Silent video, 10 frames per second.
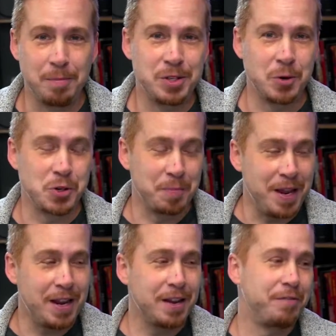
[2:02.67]
social
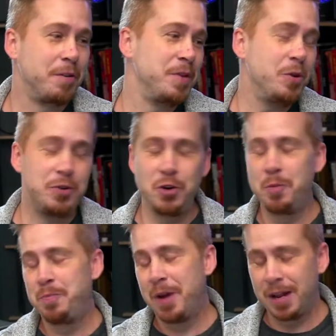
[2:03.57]
media, from
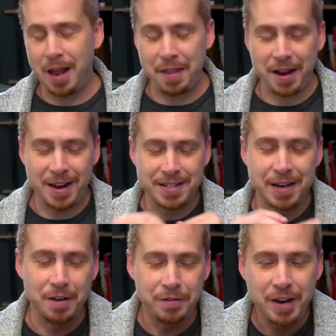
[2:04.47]
YouTube, a lot of that kind of
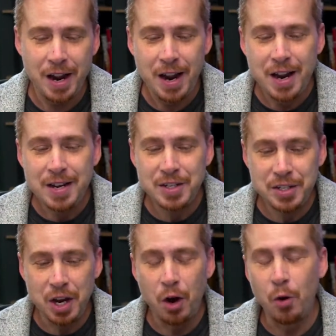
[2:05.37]
stuff.
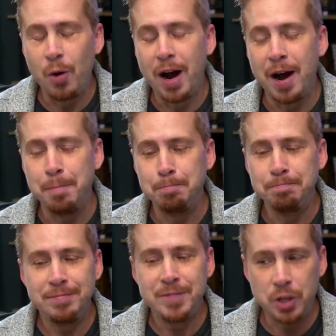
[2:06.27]
So
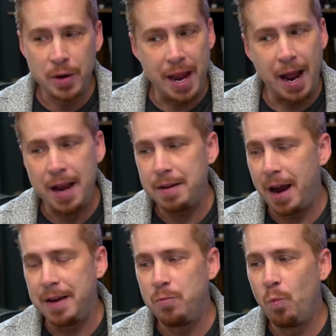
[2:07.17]
yeah,
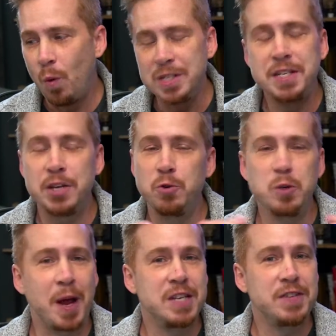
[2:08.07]
I wasn't as
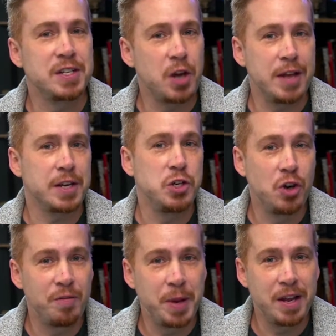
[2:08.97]
responsive as I should
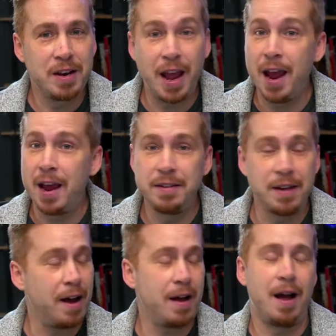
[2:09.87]
have been, and
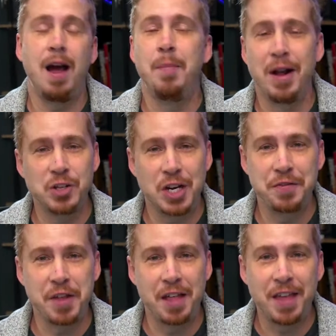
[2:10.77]
I apologize
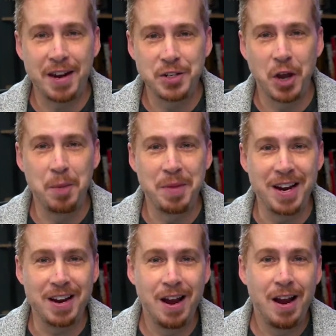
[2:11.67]
for that. That is on me.